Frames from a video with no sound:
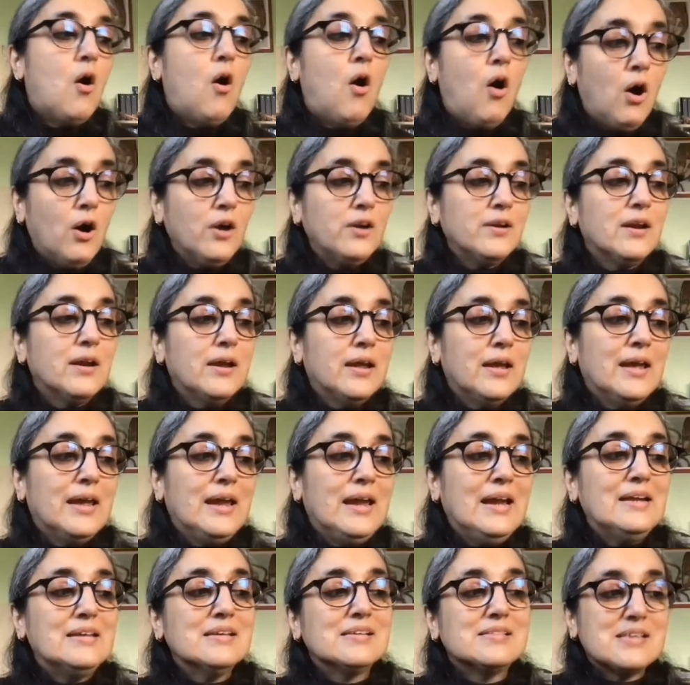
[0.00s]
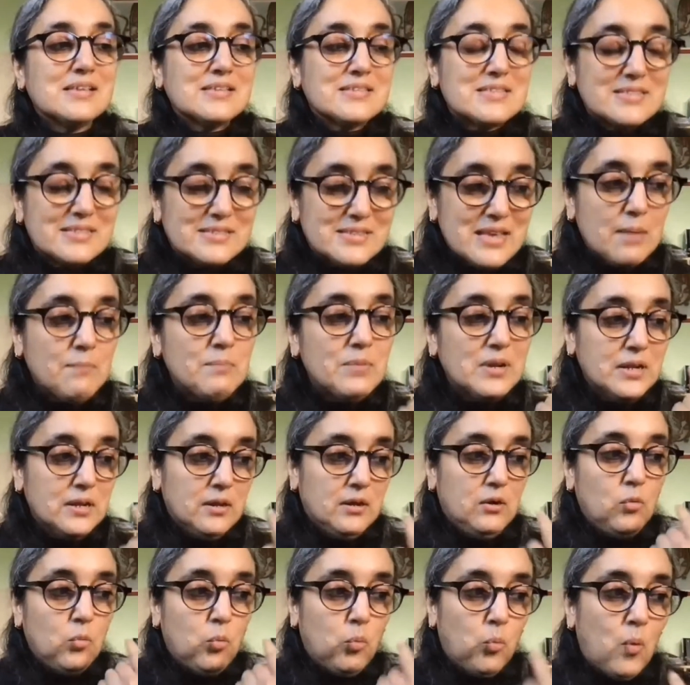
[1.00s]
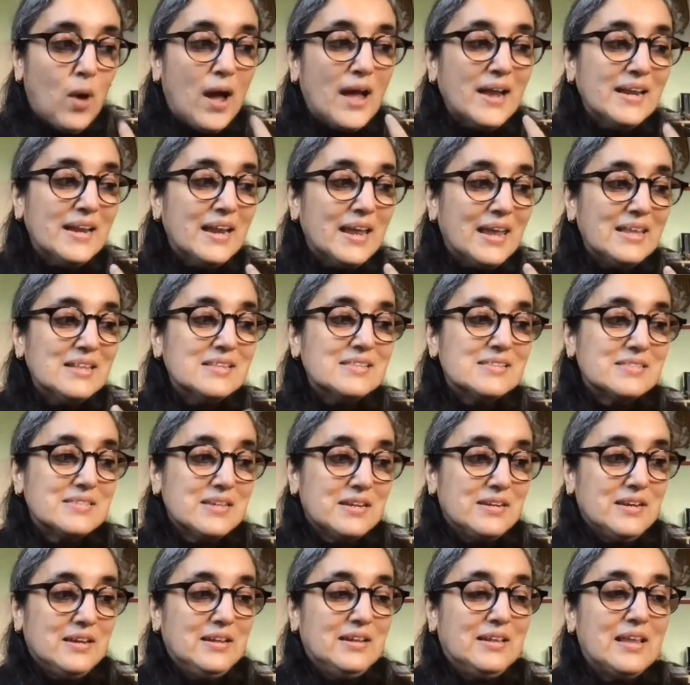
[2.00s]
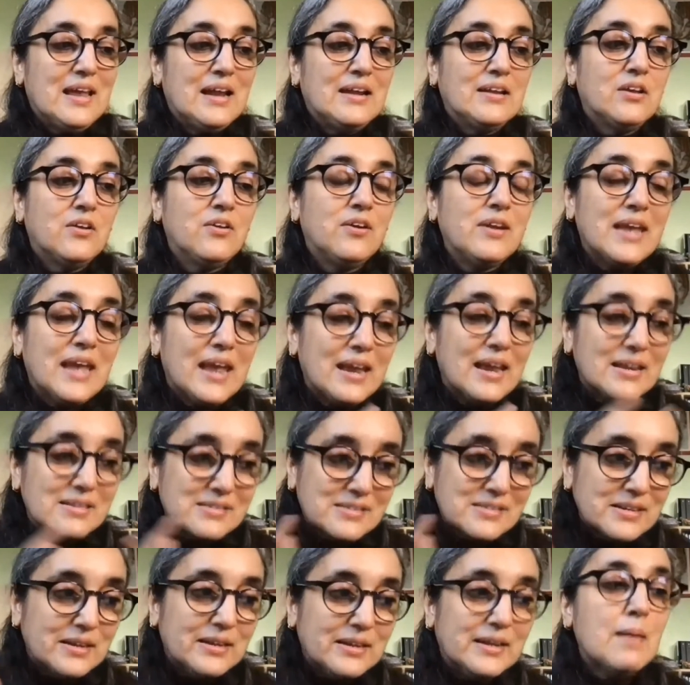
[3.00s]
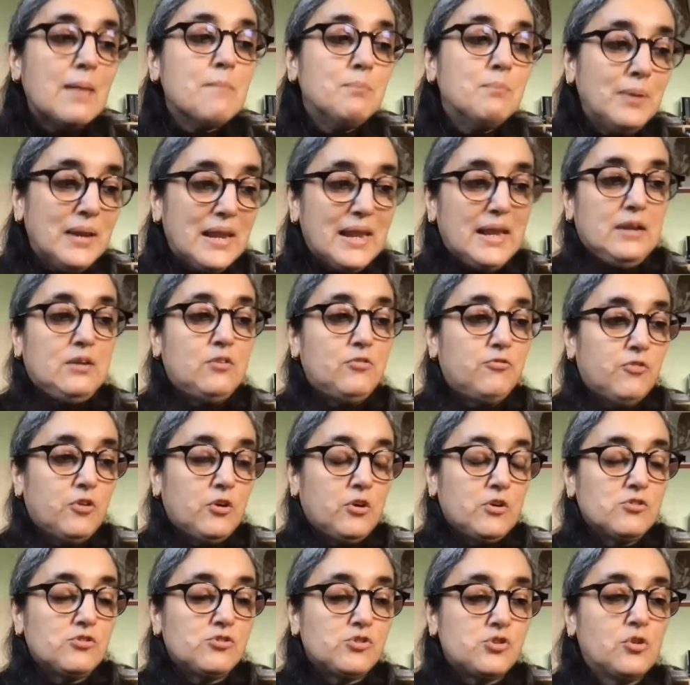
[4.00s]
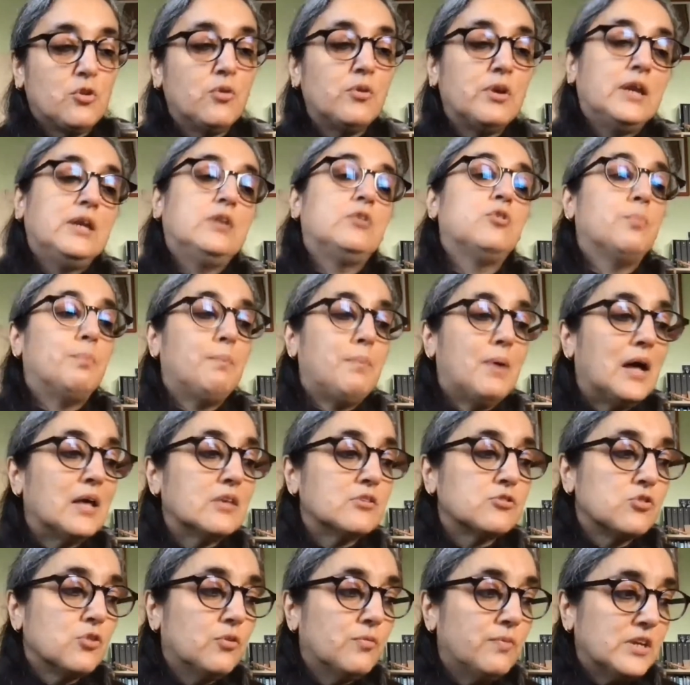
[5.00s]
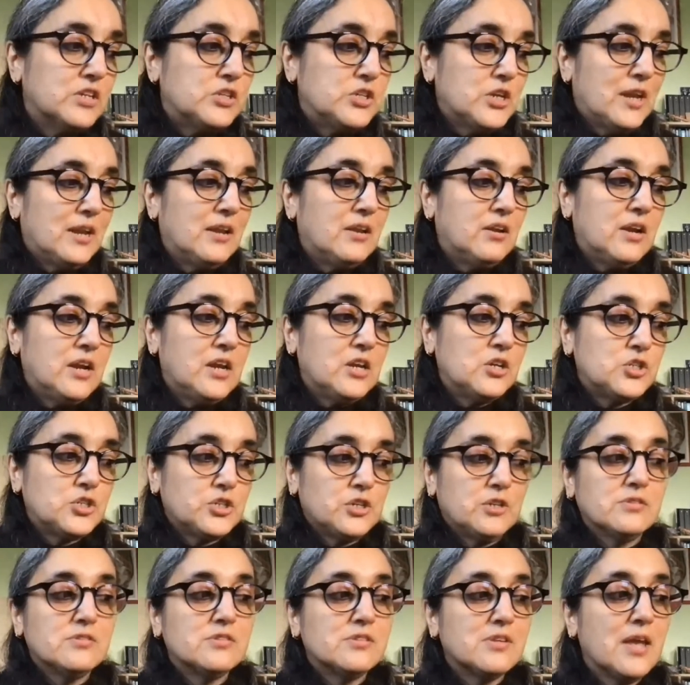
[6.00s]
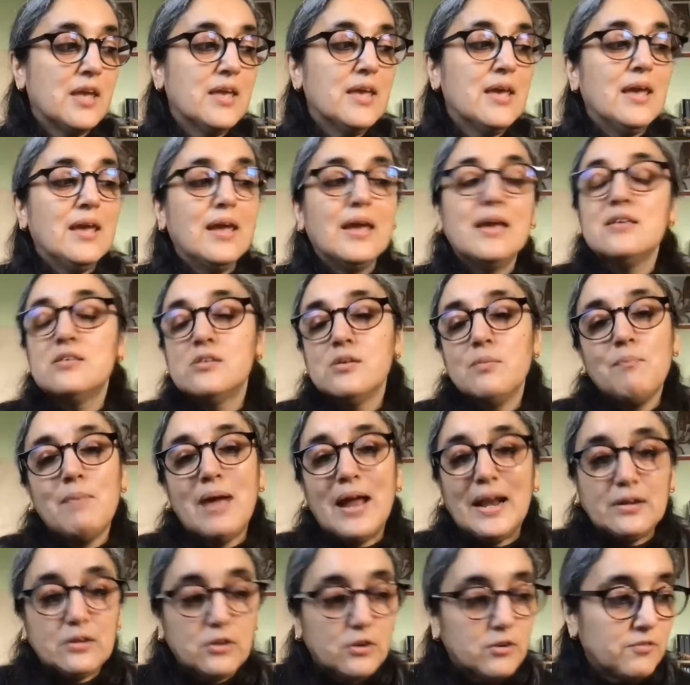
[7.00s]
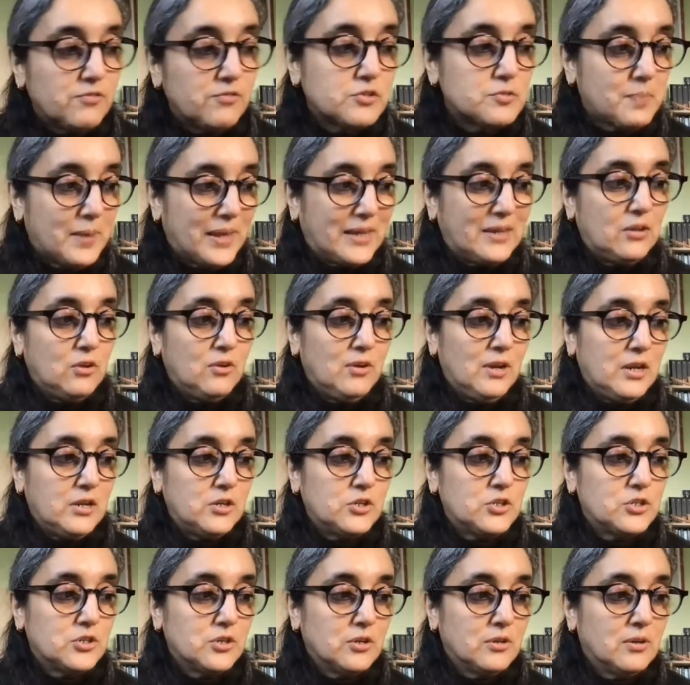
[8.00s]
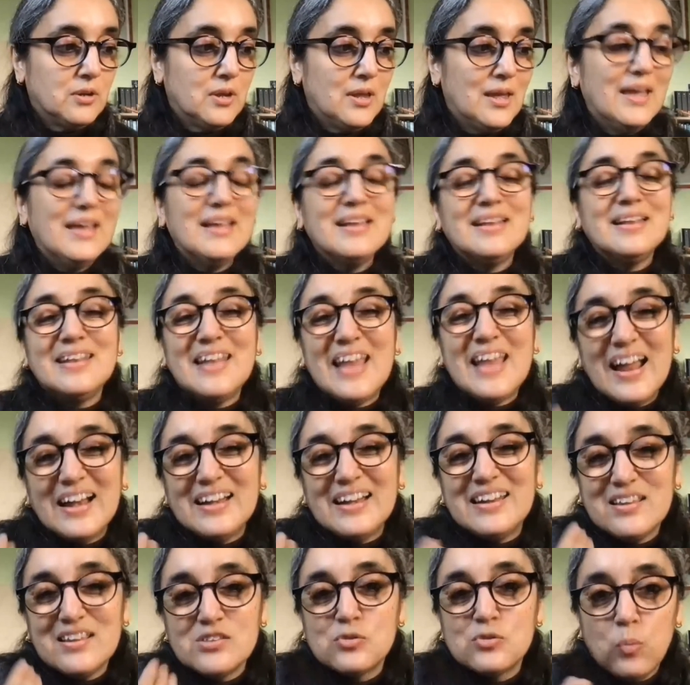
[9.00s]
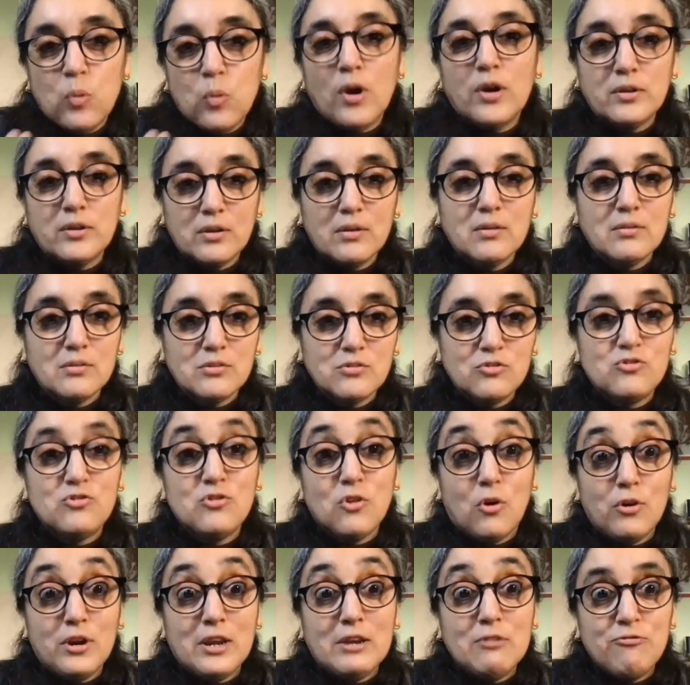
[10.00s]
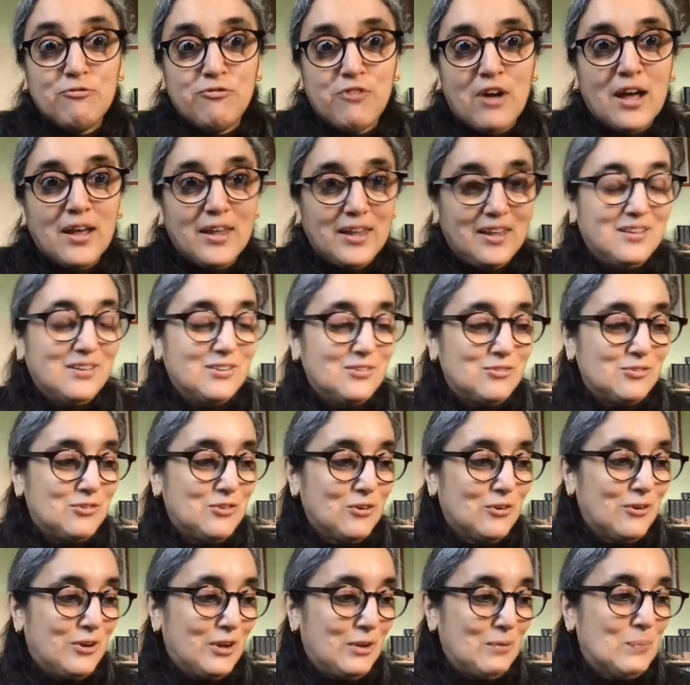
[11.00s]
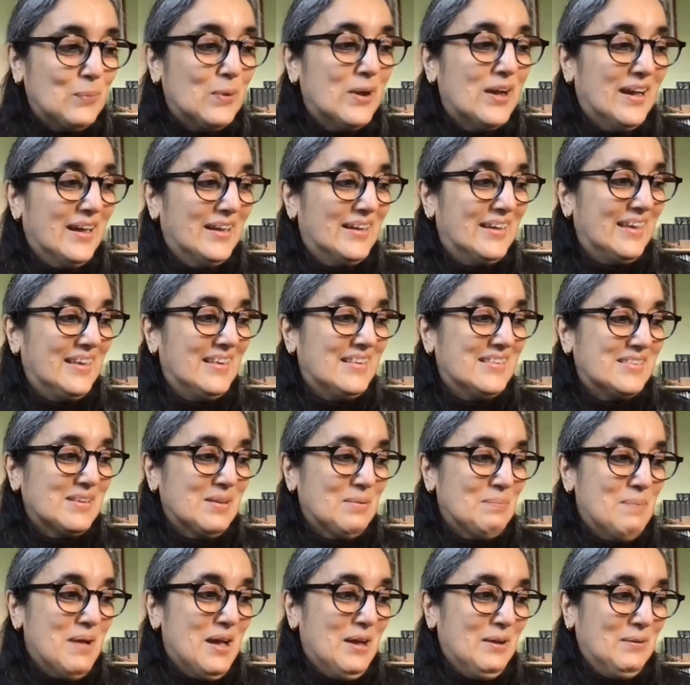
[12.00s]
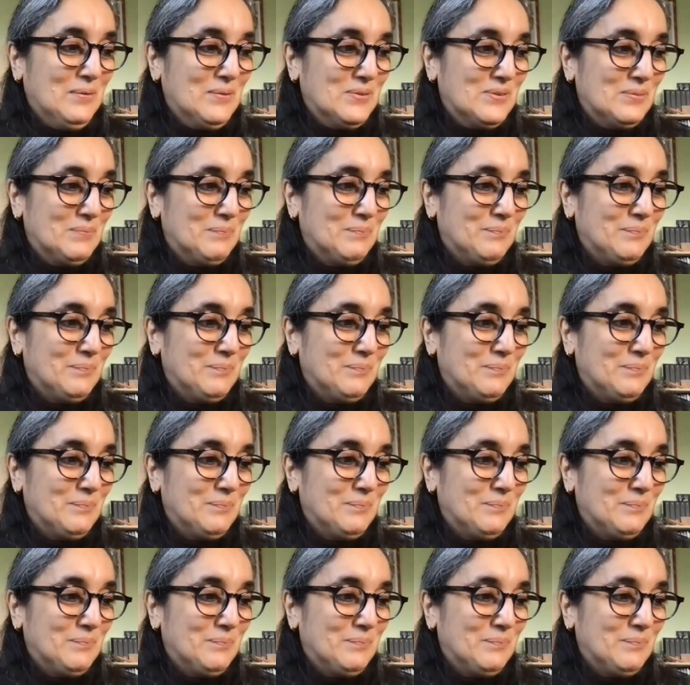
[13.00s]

or it is a seminal one incident that creates a template for a story to pass over generations, is a matter of speculation. That is what storyfying story work is about.